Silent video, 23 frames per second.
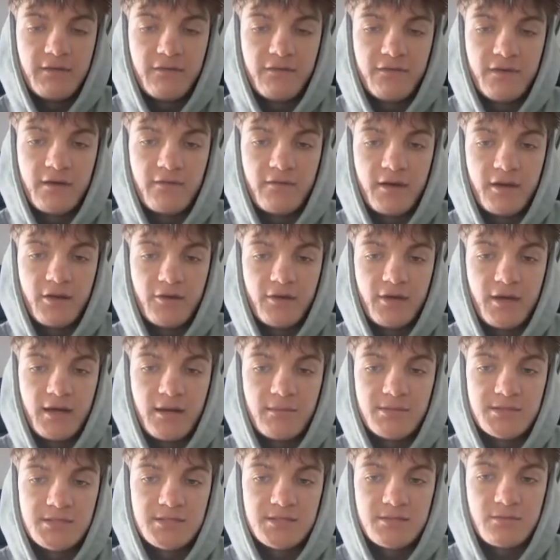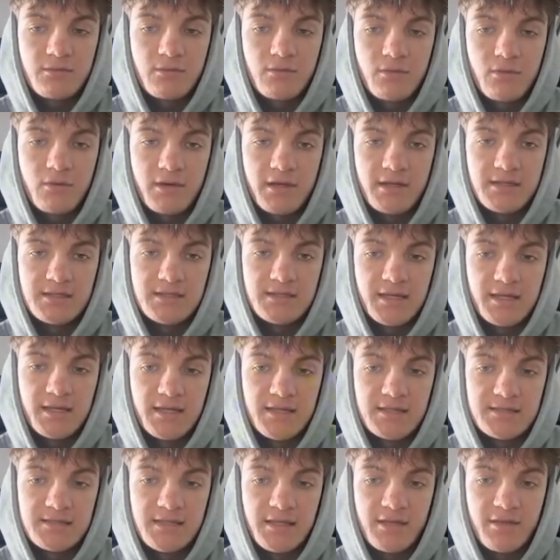fair value gaps. What is it?
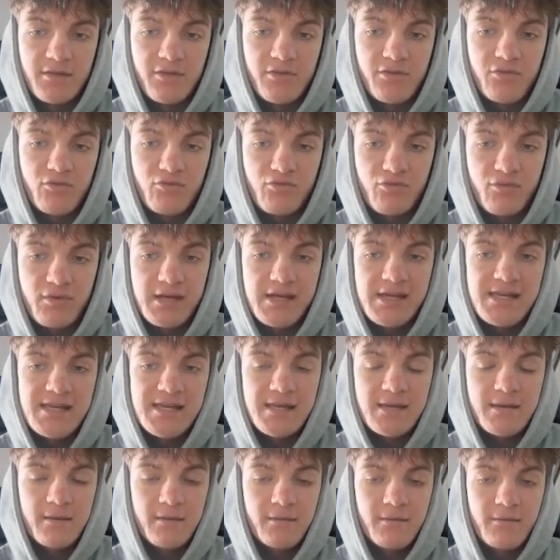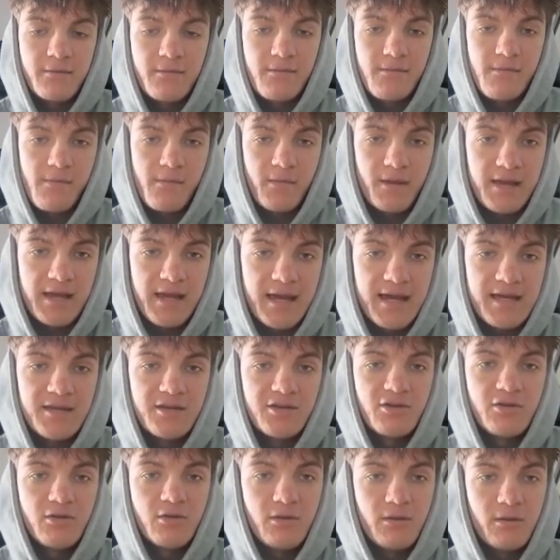It's a 3
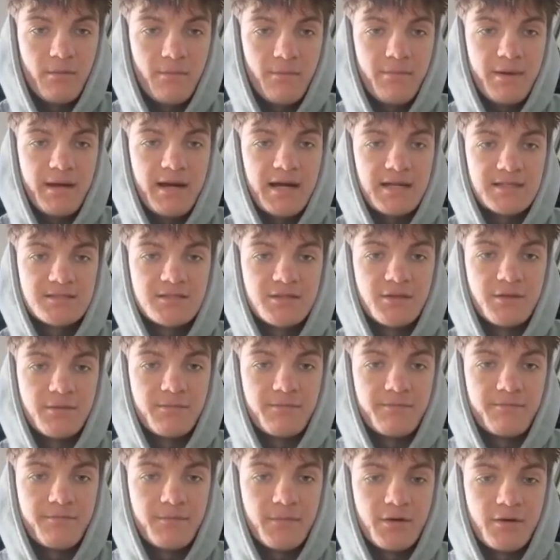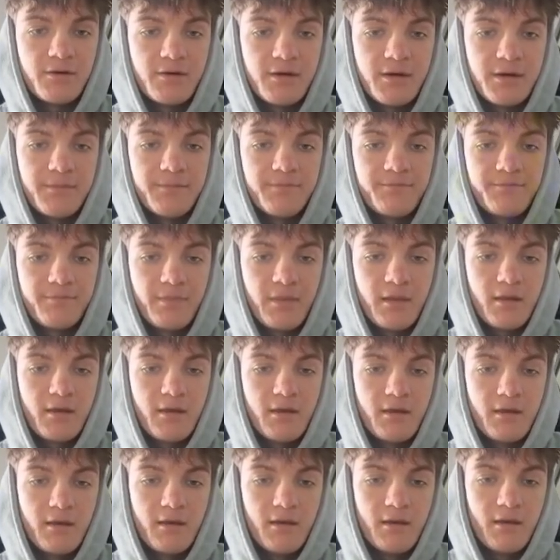candle pattern. All right.
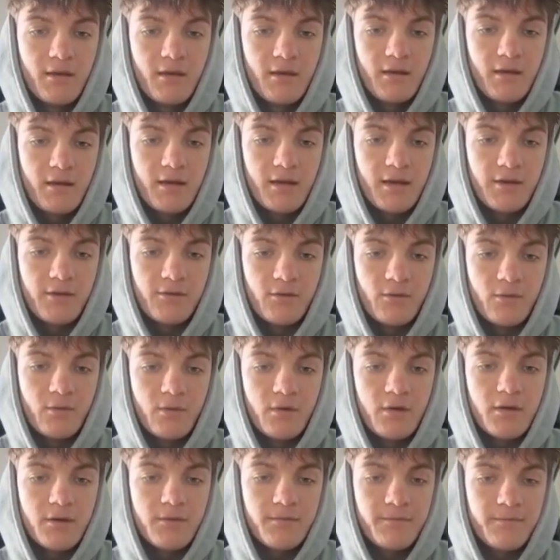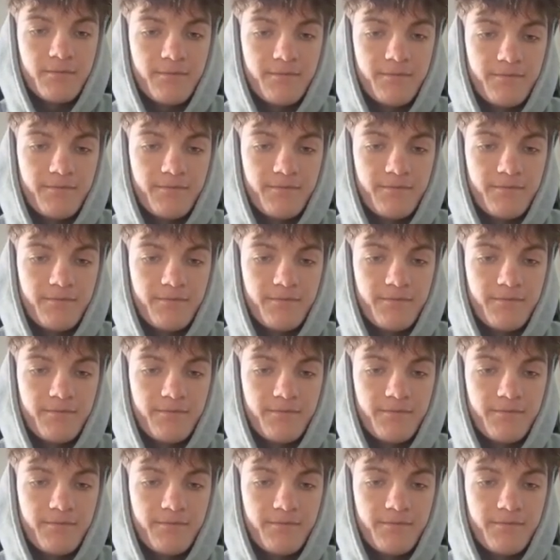Candle 1.